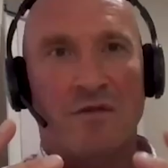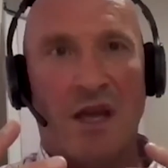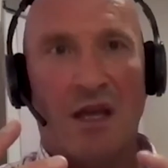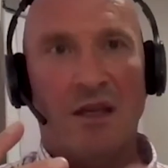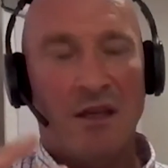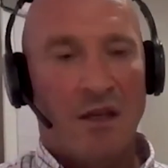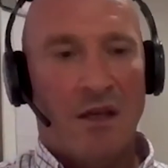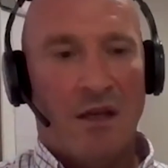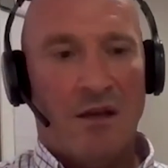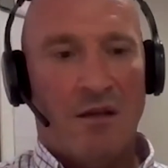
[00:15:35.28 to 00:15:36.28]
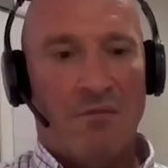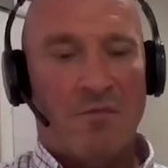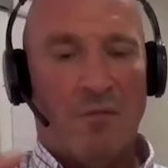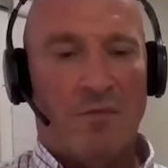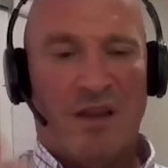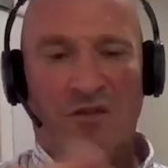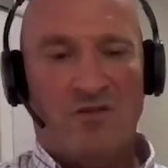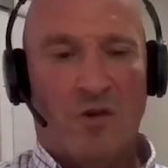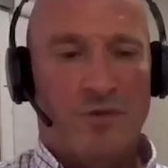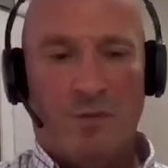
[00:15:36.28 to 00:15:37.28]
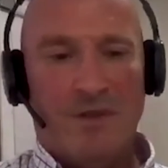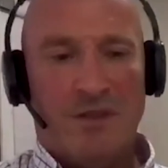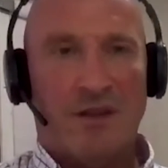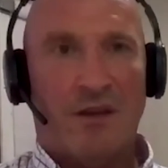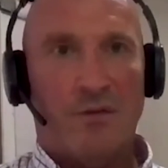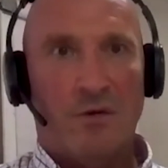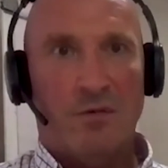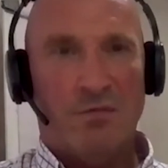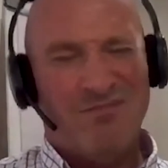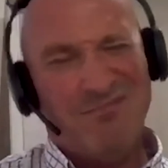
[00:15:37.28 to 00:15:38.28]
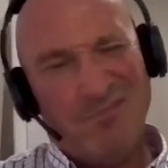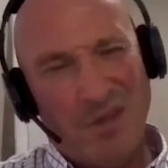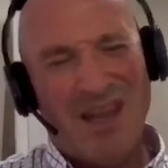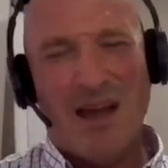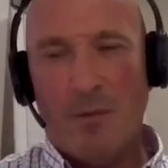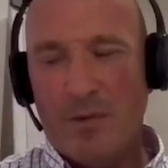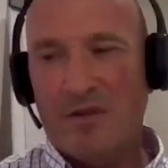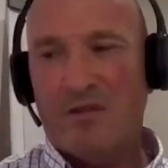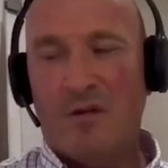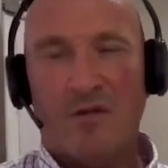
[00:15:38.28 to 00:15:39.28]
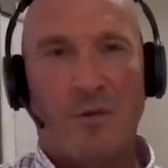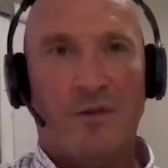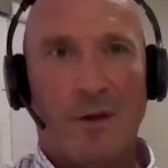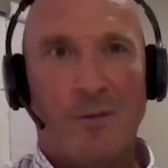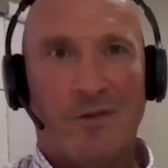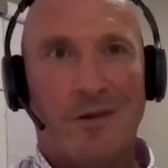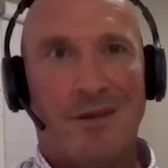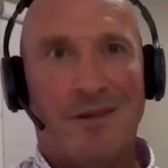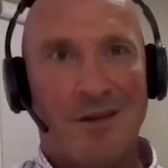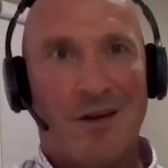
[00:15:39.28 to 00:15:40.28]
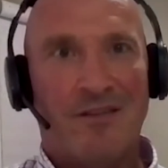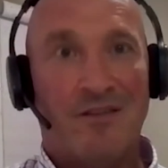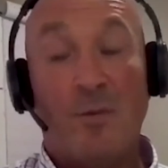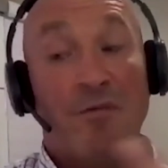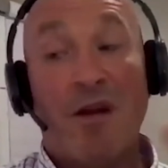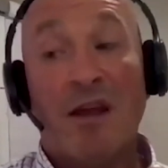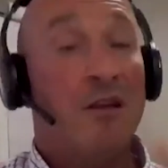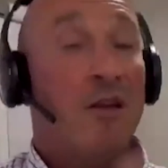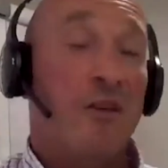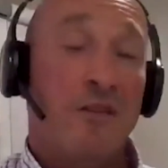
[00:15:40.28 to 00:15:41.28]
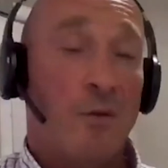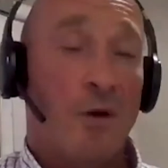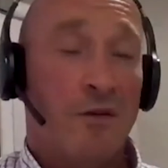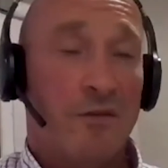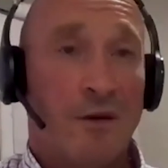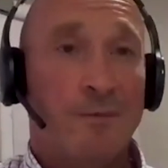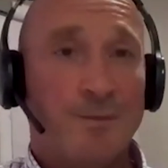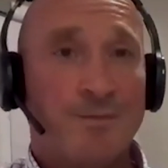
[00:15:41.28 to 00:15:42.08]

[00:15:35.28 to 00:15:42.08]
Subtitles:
of saying, no, that's your job, to be successful. Yeah, but it's tough sometimes. So it's nice to be recognised as well. So.